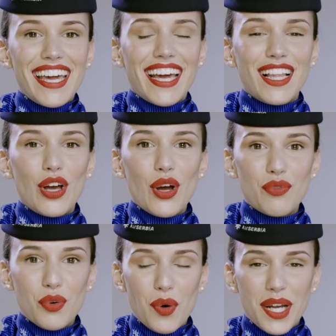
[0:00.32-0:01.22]
Hello
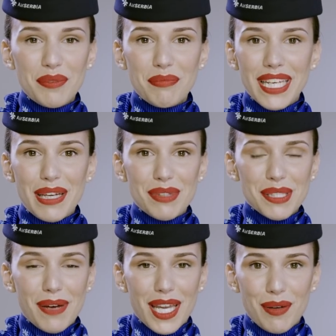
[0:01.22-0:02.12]
everyone, my name is
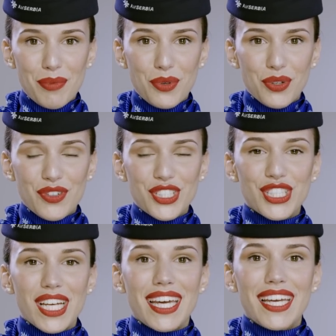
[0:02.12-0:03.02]
Marija
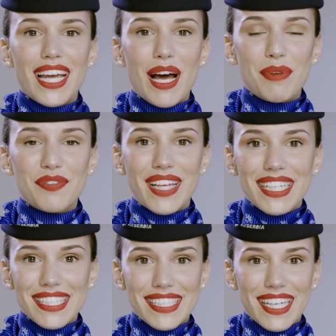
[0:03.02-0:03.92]
and I'm a flight
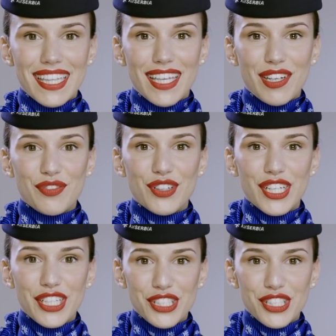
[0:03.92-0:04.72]
attendant for Air